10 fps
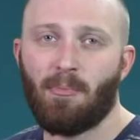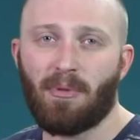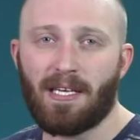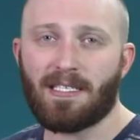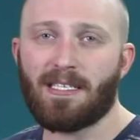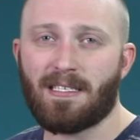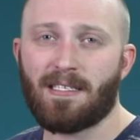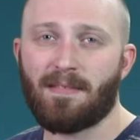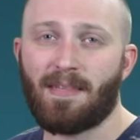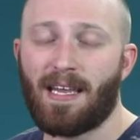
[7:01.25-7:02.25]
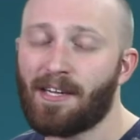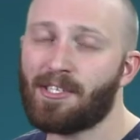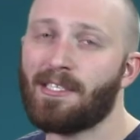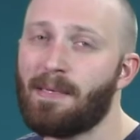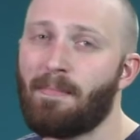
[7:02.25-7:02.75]
Places that
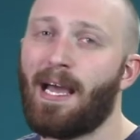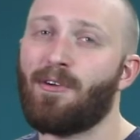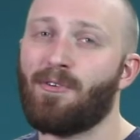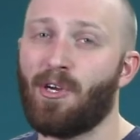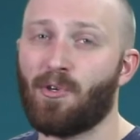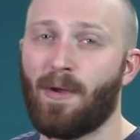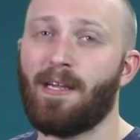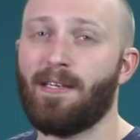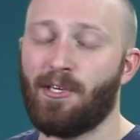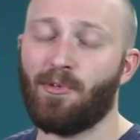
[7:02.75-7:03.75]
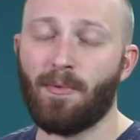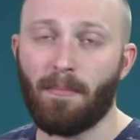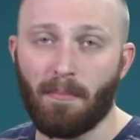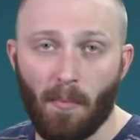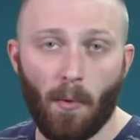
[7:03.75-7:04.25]
actually matter a great deal
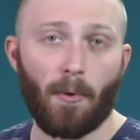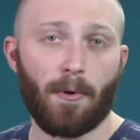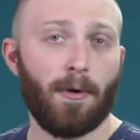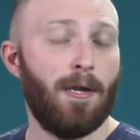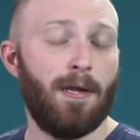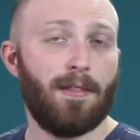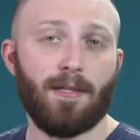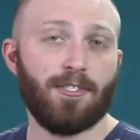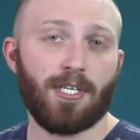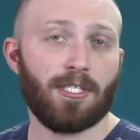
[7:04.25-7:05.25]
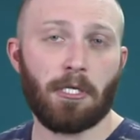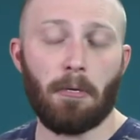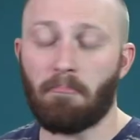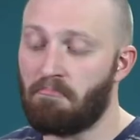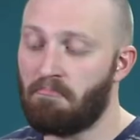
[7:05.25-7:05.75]
more than just
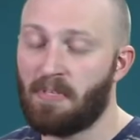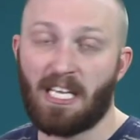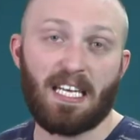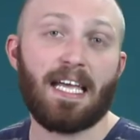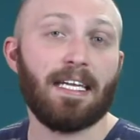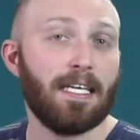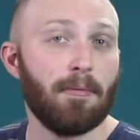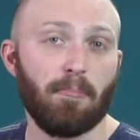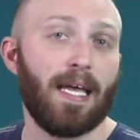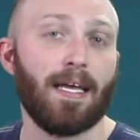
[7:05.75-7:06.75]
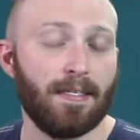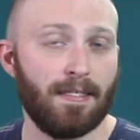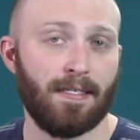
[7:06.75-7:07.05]
some Canadian band.